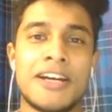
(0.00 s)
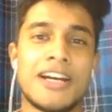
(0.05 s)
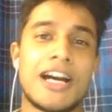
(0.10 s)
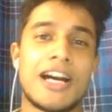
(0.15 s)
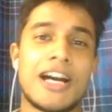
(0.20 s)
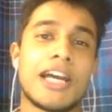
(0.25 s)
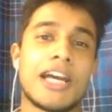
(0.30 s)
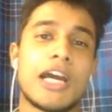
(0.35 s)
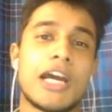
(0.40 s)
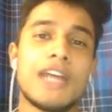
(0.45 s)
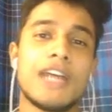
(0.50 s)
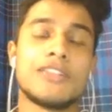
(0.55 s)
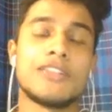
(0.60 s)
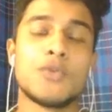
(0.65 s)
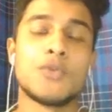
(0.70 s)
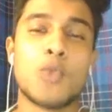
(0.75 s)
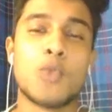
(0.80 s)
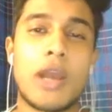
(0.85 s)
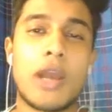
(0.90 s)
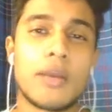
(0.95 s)
Hi
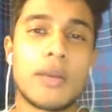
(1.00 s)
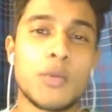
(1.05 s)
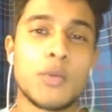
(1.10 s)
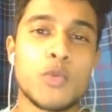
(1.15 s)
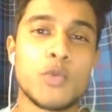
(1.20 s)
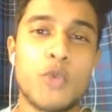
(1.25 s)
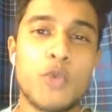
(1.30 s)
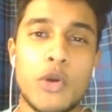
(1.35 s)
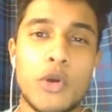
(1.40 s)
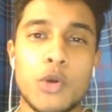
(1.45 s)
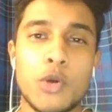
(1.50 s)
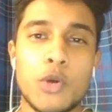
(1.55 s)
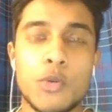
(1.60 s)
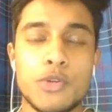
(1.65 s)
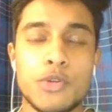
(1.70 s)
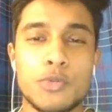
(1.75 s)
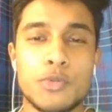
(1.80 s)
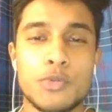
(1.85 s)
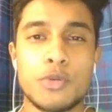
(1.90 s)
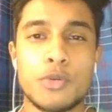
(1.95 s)
guys, and welcome to
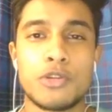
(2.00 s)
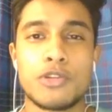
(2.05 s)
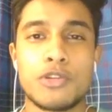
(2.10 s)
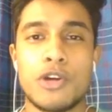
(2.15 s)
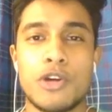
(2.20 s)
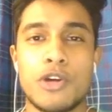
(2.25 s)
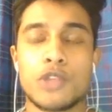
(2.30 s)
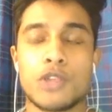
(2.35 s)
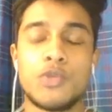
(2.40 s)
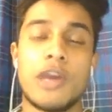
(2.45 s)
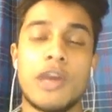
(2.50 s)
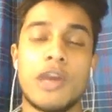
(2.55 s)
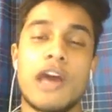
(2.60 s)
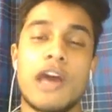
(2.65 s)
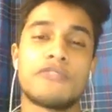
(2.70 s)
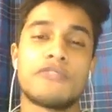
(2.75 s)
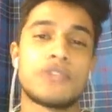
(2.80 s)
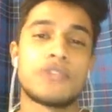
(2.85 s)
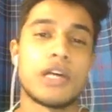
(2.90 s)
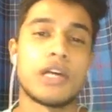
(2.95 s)
Podcover Sports Talks. We
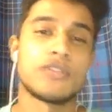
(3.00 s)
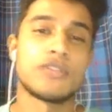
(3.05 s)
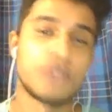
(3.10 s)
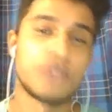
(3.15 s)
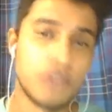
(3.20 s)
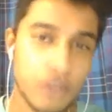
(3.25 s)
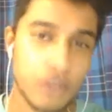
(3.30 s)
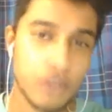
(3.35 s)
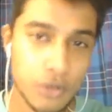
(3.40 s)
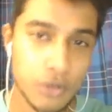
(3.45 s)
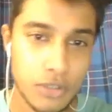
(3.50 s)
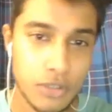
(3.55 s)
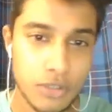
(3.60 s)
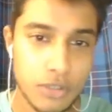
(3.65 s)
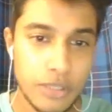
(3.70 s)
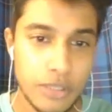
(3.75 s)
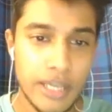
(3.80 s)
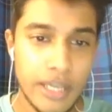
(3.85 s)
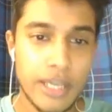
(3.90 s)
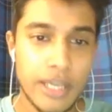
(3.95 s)
have transfer news
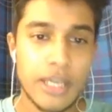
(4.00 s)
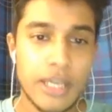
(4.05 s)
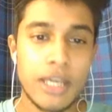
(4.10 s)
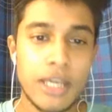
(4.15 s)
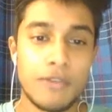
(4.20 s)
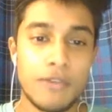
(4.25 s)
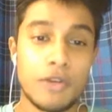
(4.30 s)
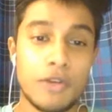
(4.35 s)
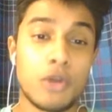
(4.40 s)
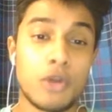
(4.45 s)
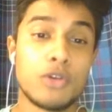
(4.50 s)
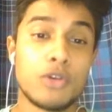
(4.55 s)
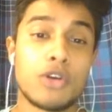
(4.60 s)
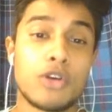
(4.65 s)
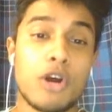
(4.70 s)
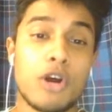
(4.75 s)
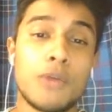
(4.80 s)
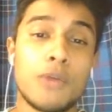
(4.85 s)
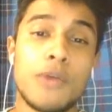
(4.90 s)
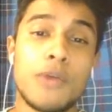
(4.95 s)
today. We're going to
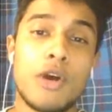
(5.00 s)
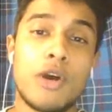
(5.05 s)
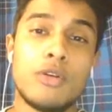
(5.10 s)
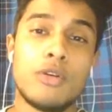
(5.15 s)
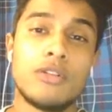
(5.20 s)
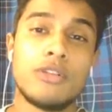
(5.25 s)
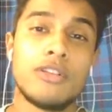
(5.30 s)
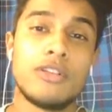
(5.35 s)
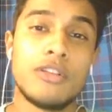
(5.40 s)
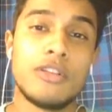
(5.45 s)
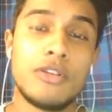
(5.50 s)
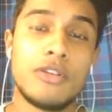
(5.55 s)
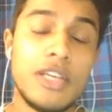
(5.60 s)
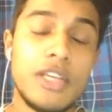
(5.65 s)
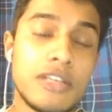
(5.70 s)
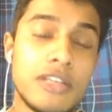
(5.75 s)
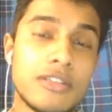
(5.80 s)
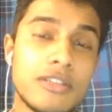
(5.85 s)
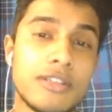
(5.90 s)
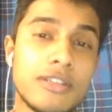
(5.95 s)
talk about the
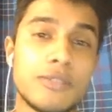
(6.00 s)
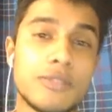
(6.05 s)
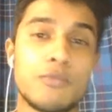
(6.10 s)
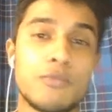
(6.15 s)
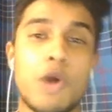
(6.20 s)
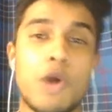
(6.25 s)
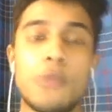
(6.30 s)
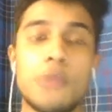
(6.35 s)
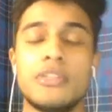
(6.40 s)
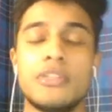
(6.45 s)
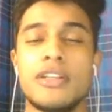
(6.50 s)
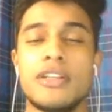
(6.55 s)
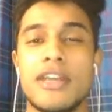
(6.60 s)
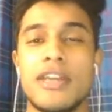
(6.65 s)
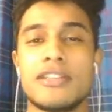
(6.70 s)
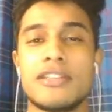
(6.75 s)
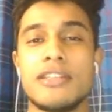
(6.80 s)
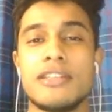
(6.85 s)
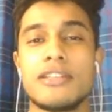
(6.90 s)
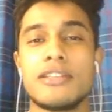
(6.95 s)
recent Mohammedan
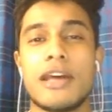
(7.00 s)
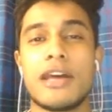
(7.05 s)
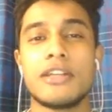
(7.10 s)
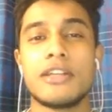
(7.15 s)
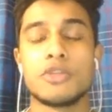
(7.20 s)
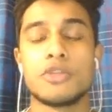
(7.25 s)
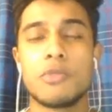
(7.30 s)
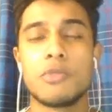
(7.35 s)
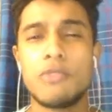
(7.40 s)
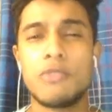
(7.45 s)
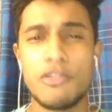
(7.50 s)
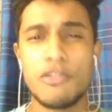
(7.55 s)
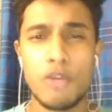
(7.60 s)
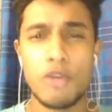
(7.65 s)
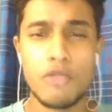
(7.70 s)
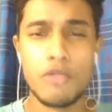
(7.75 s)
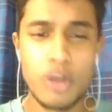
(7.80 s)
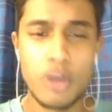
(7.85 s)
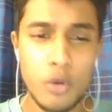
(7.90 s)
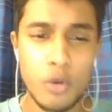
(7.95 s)
SA signings, but
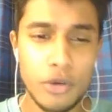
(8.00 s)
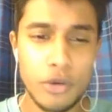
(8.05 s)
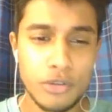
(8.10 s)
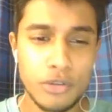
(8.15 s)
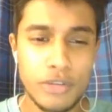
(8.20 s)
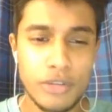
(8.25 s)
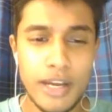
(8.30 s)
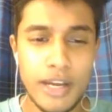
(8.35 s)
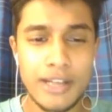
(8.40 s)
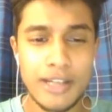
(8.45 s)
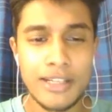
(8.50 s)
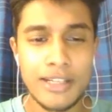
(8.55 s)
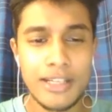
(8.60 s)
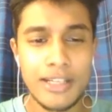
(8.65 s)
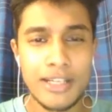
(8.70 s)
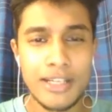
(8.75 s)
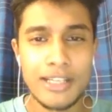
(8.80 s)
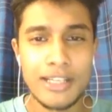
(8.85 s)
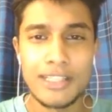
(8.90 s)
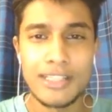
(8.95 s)
before we go into that,
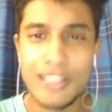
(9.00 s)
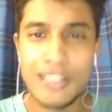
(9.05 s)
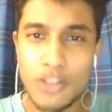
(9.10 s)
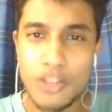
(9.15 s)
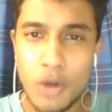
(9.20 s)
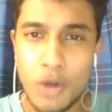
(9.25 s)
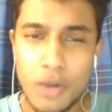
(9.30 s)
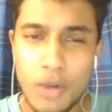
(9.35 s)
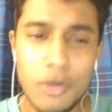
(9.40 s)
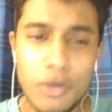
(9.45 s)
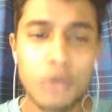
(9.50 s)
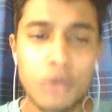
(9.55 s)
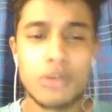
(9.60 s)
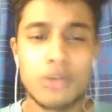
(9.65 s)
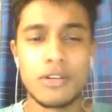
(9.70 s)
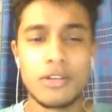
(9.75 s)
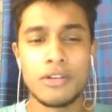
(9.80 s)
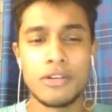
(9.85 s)
let's talk about